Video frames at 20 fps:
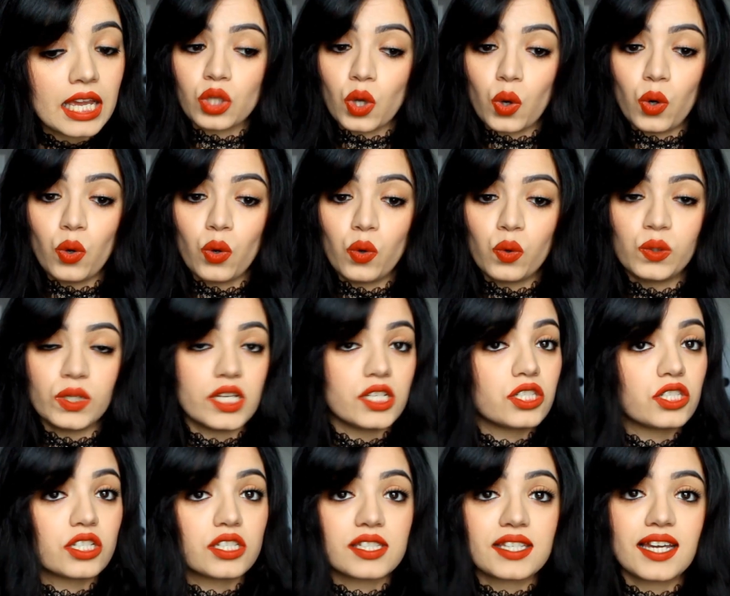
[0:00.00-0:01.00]
So
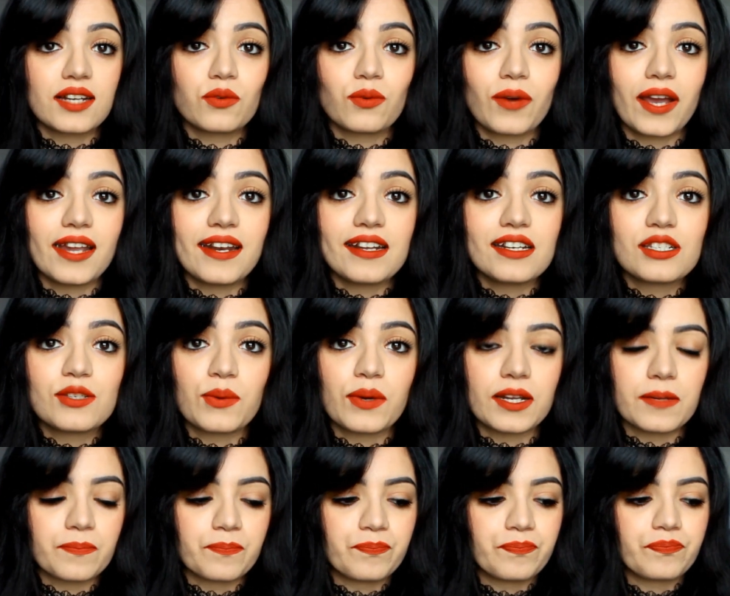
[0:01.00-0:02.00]
let's just get right into
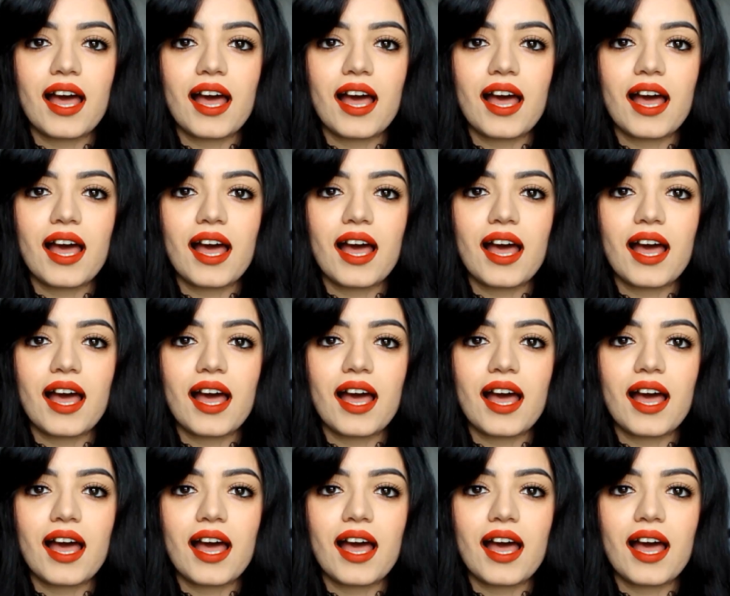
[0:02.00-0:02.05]
it.